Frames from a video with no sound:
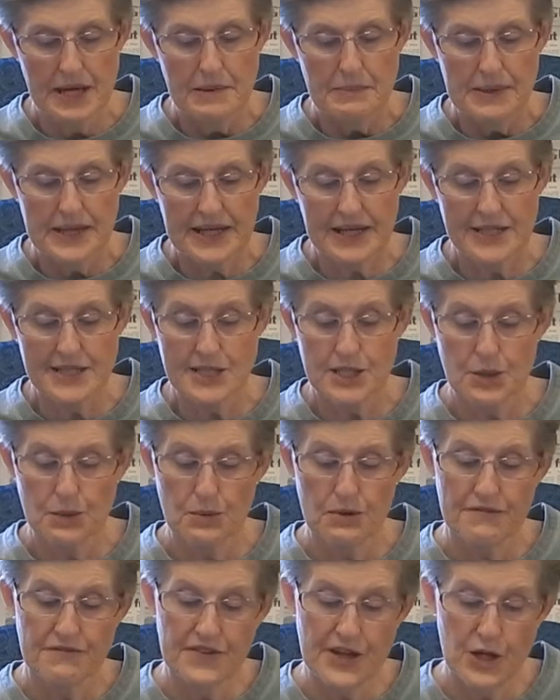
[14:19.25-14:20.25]
because there
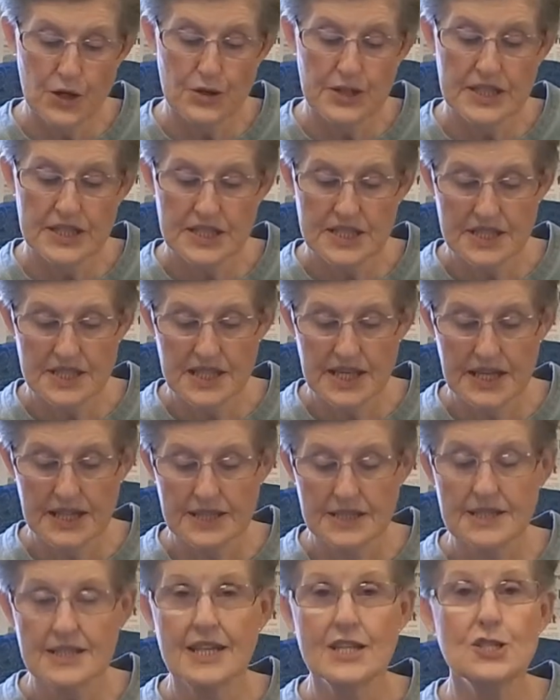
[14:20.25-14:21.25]
were various
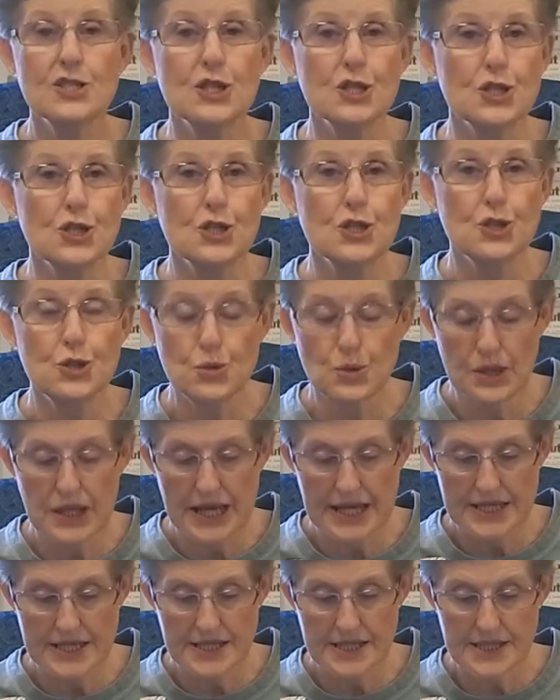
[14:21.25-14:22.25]
things such as
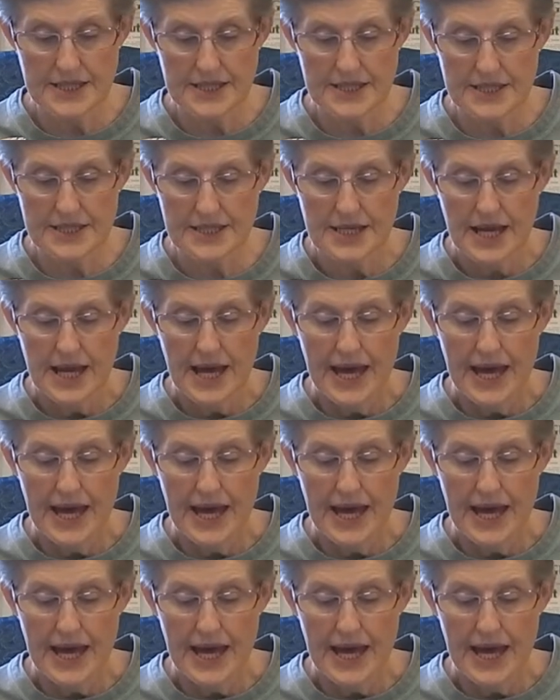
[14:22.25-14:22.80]
shoelaces